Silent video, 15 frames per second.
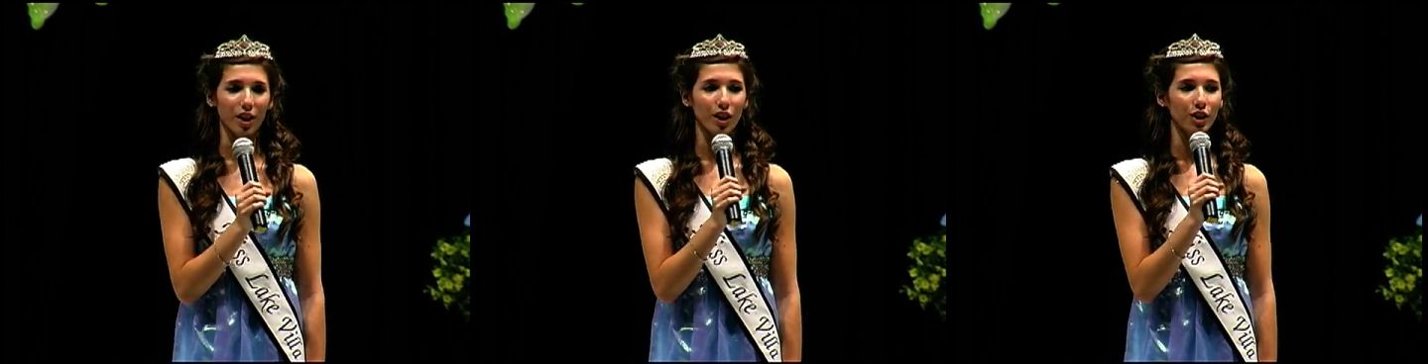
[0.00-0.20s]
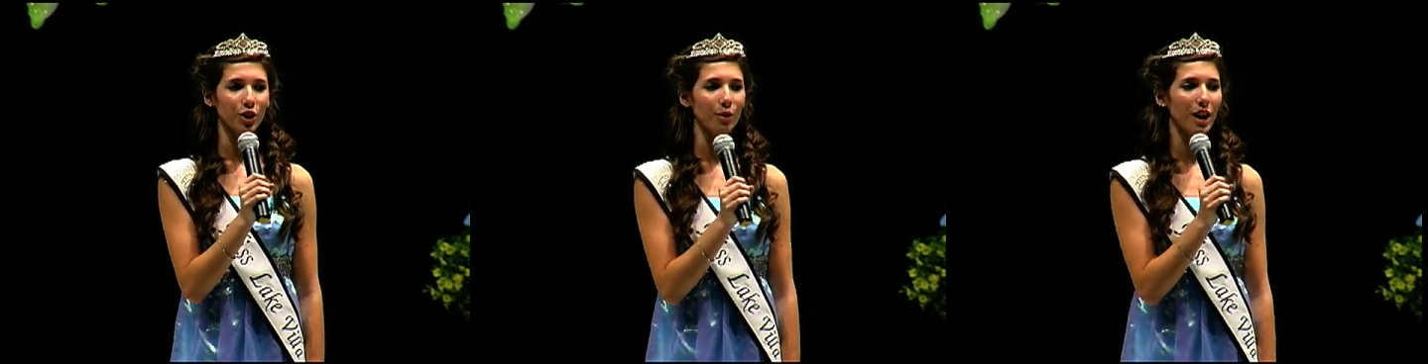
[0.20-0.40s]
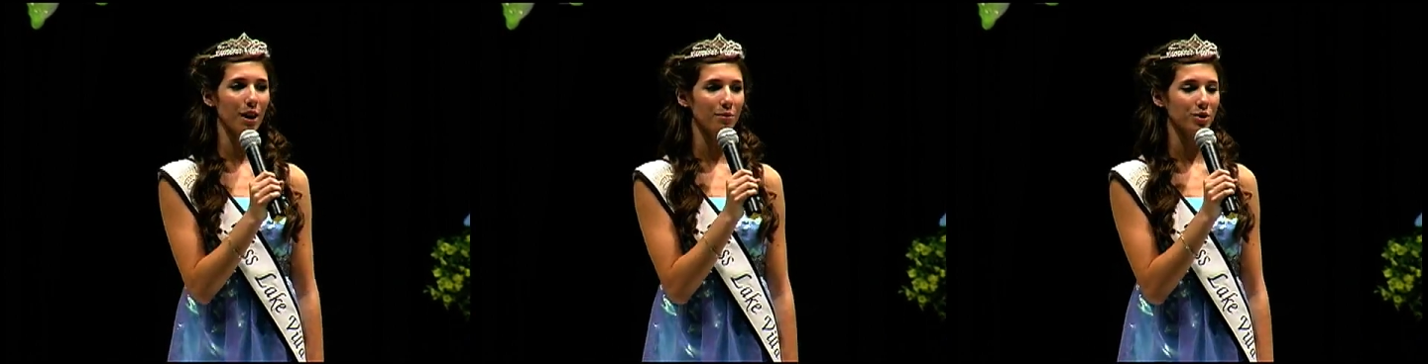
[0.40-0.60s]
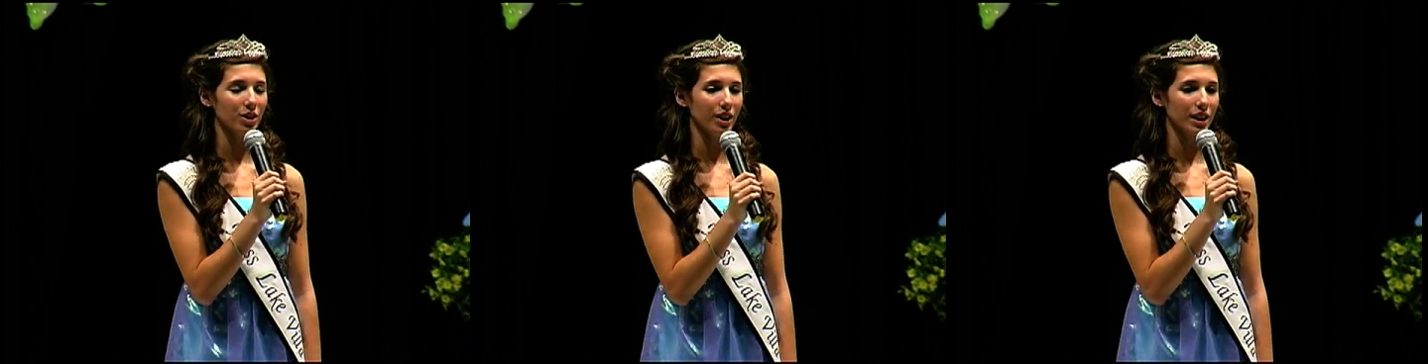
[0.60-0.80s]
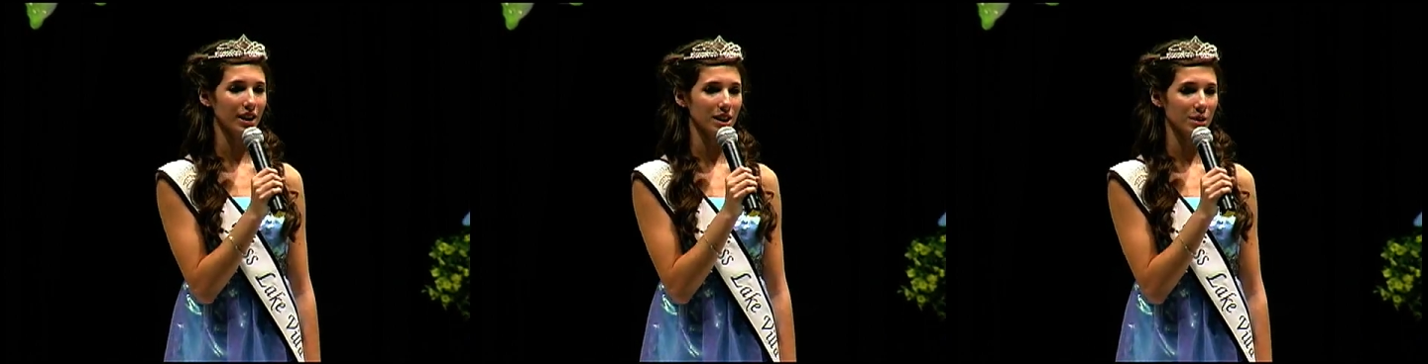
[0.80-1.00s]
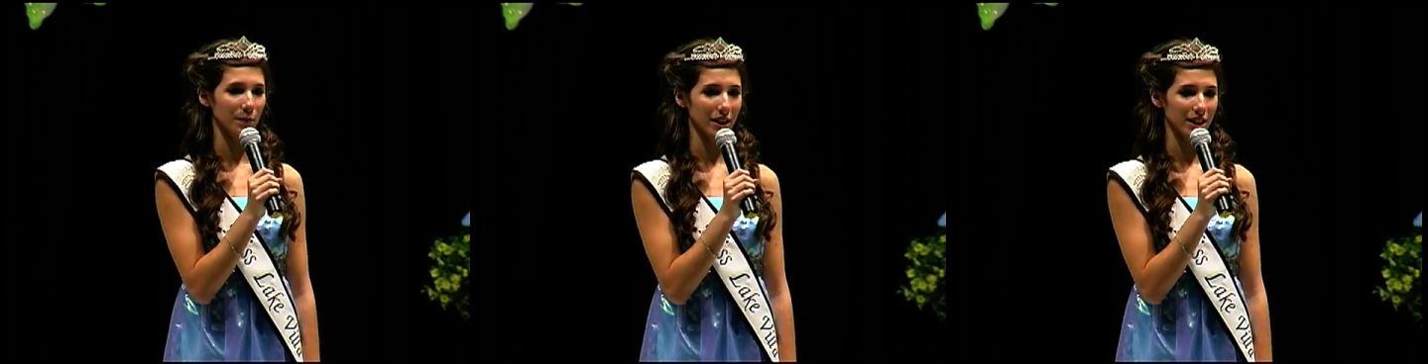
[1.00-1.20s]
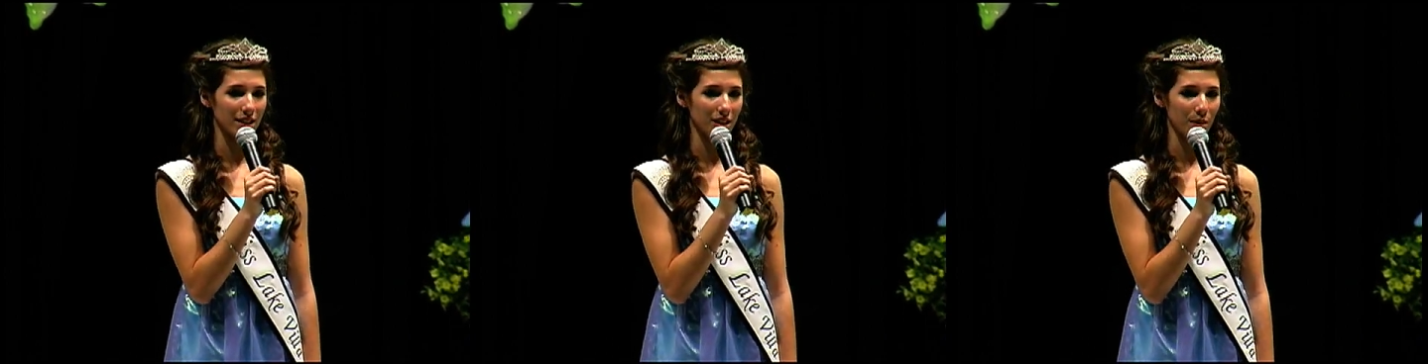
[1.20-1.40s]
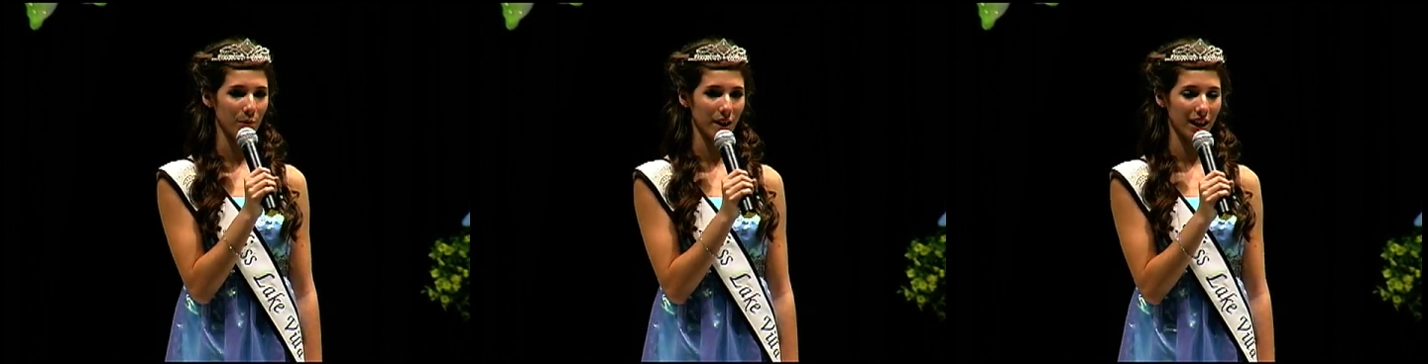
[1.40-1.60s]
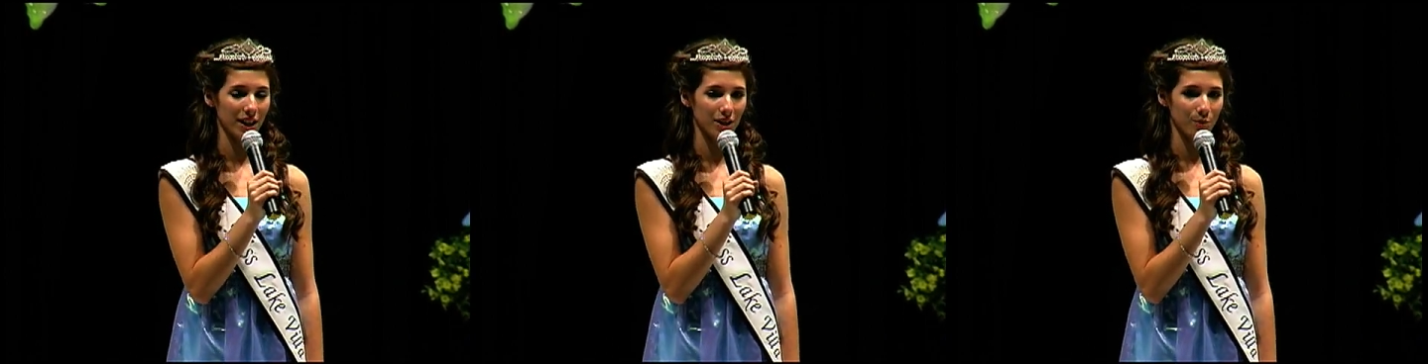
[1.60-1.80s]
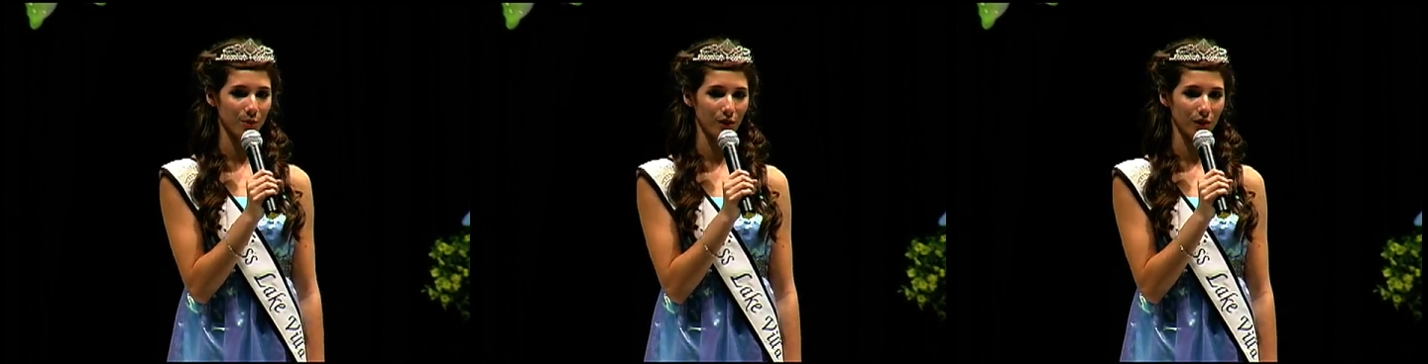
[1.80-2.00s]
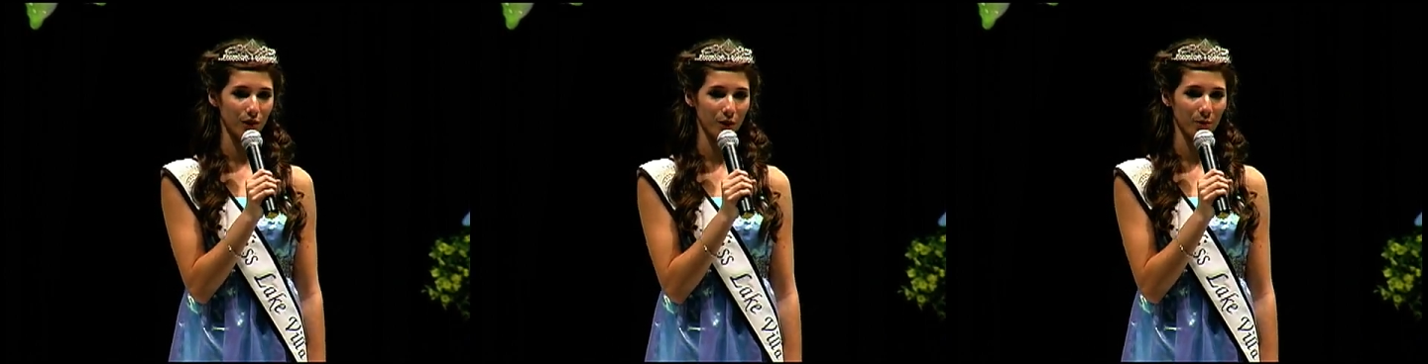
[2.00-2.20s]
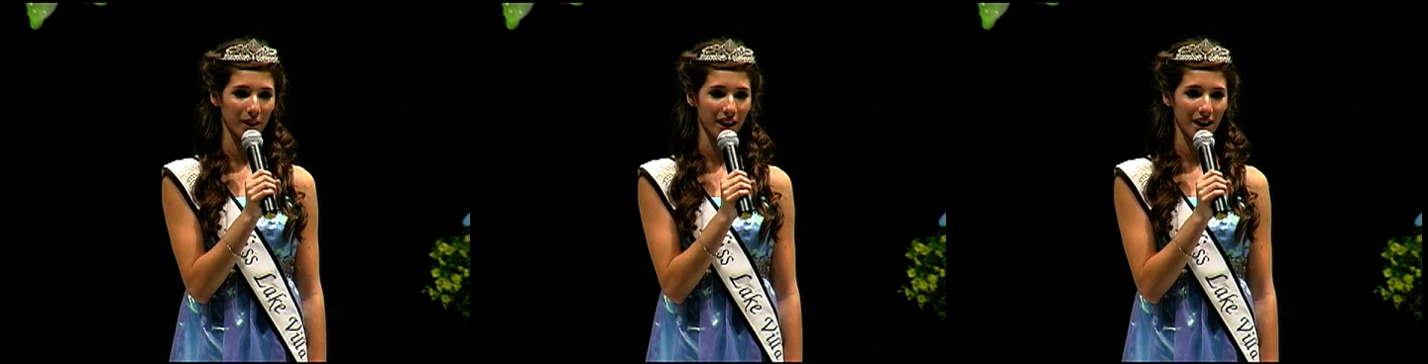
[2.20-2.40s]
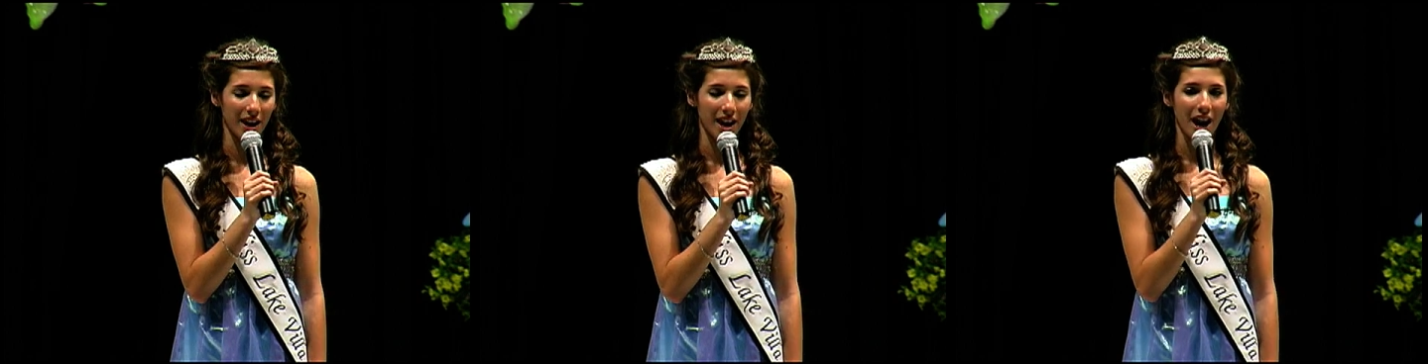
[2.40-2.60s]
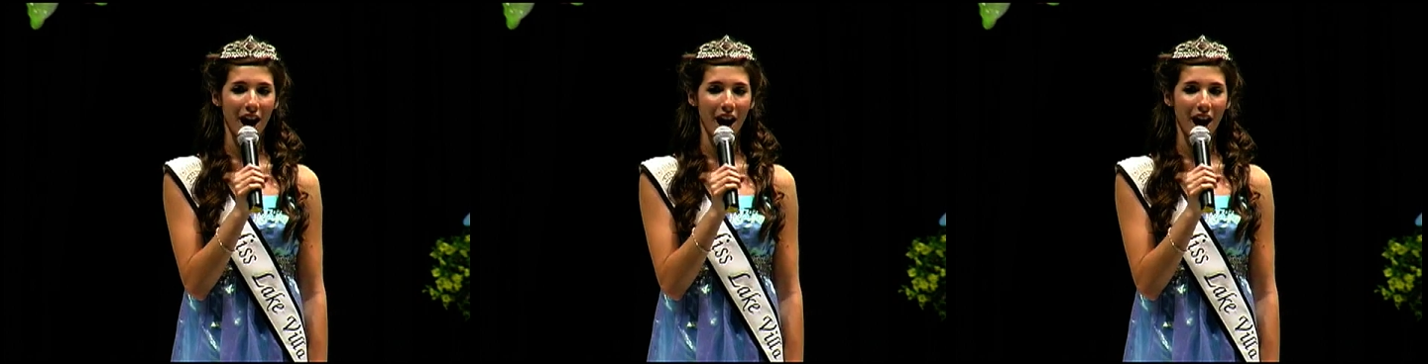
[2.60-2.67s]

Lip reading: You helped create a space in the pageant world for me,